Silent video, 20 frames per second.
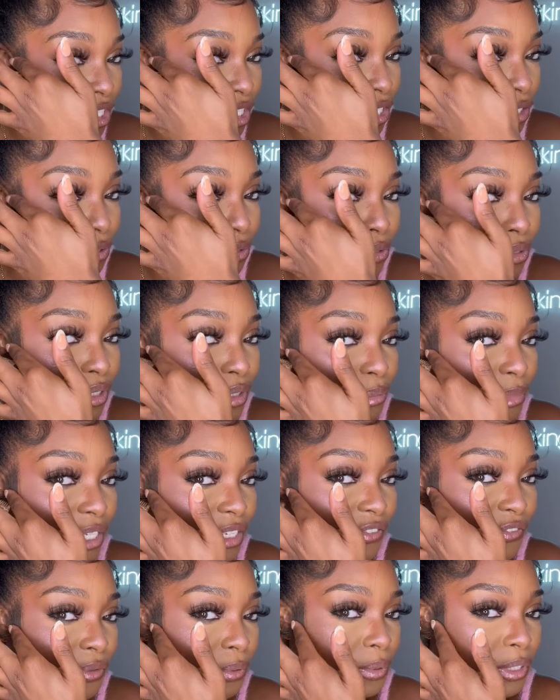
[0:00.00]
use me
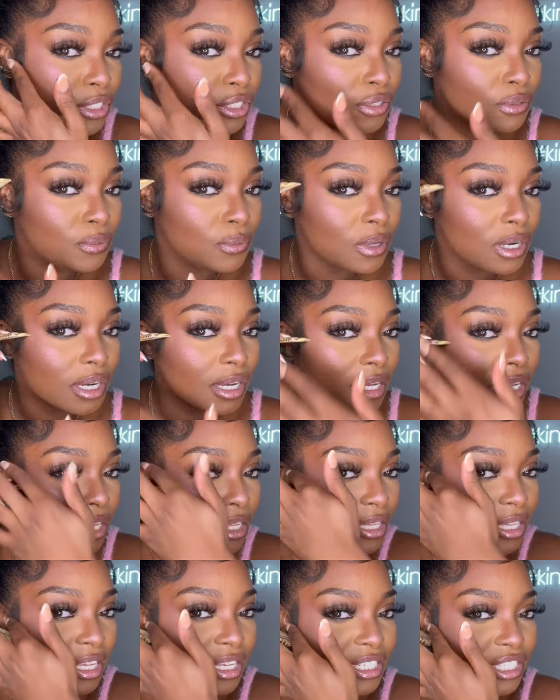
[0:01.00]
for what you want
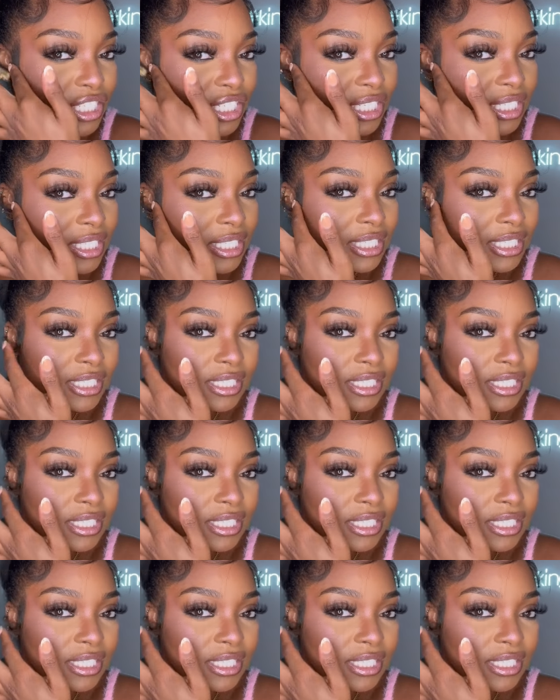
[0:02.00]
and then just,